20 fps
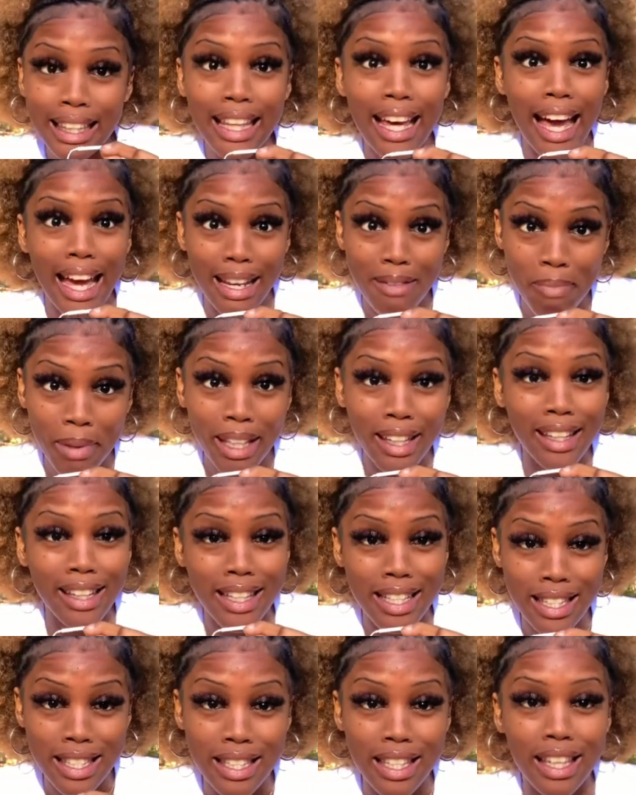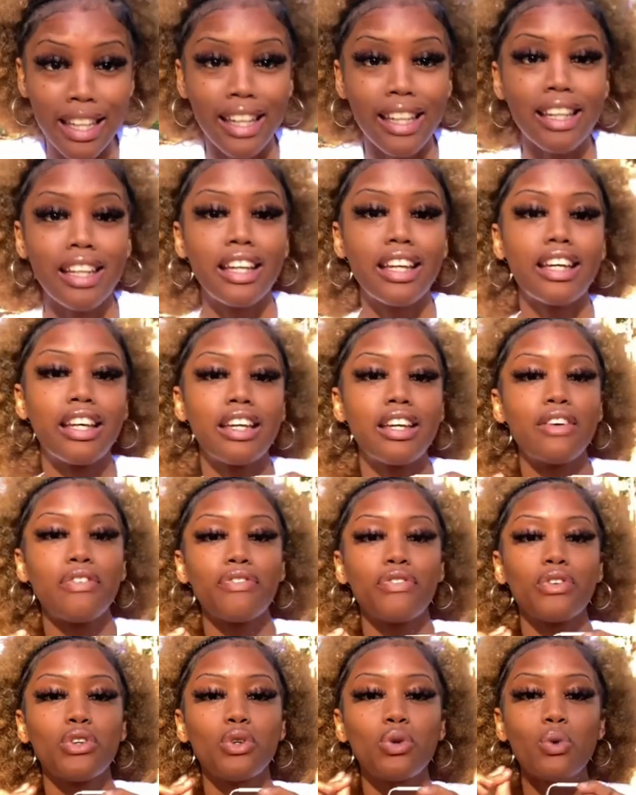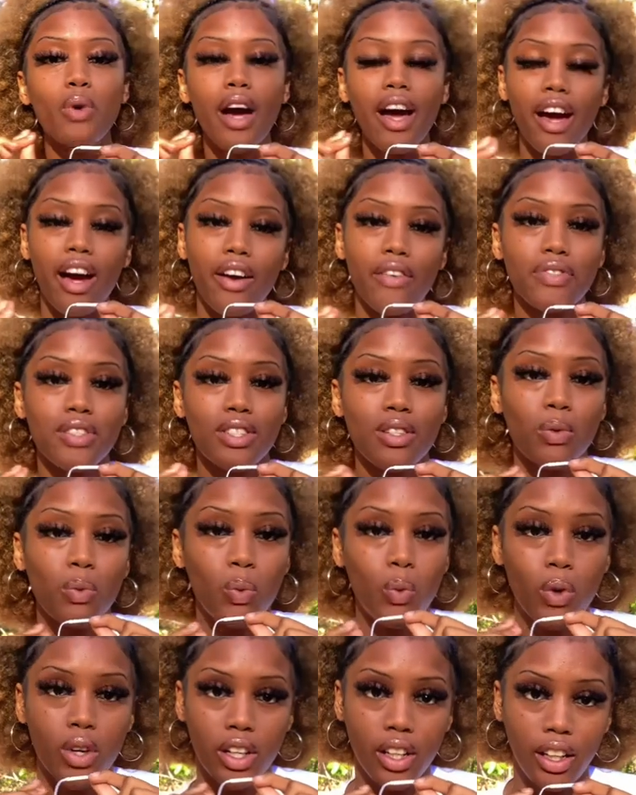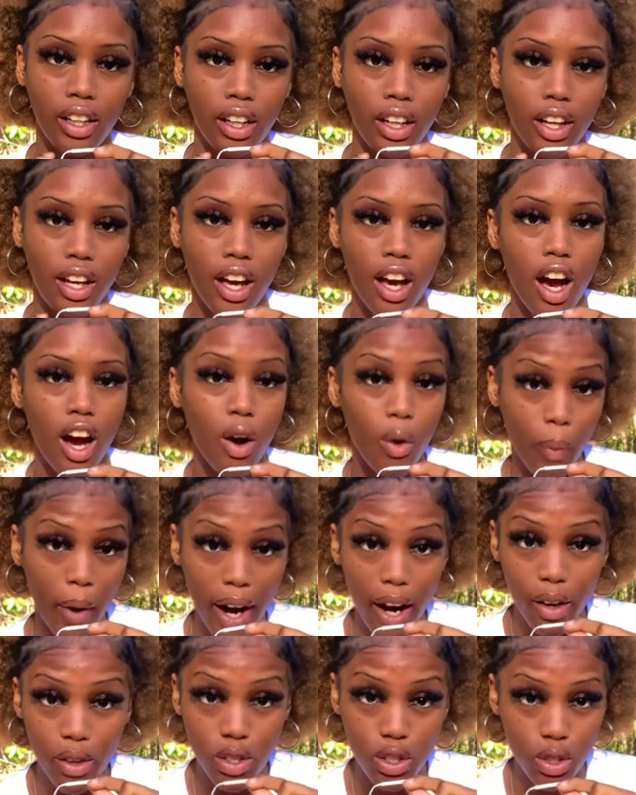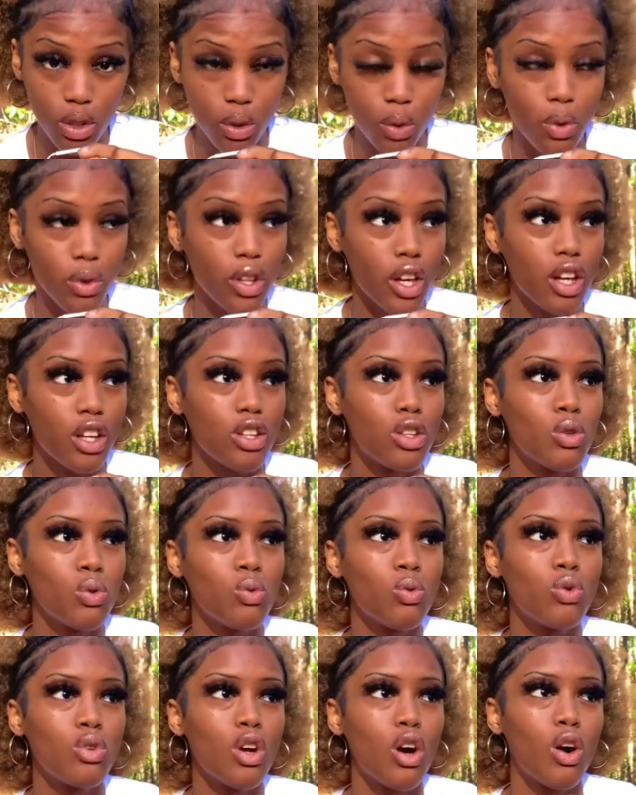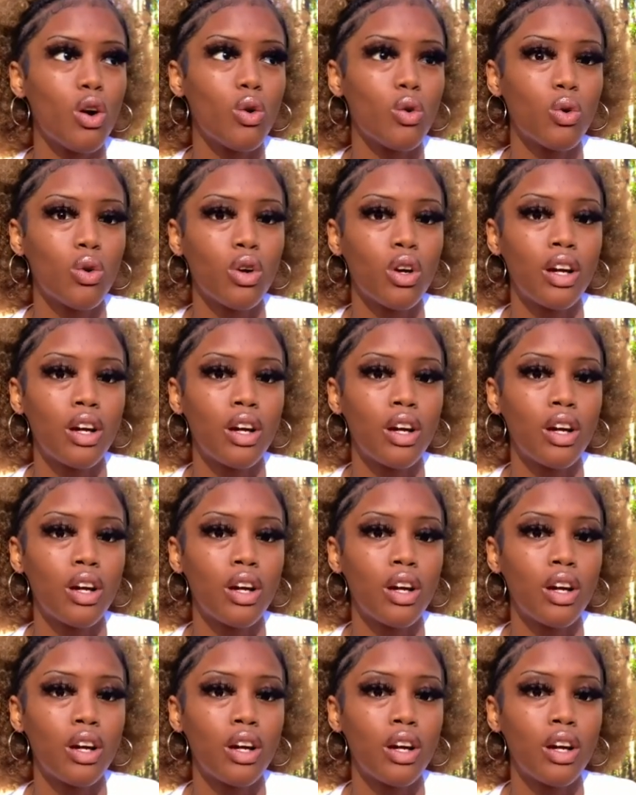that being said, if you have someone around you that you know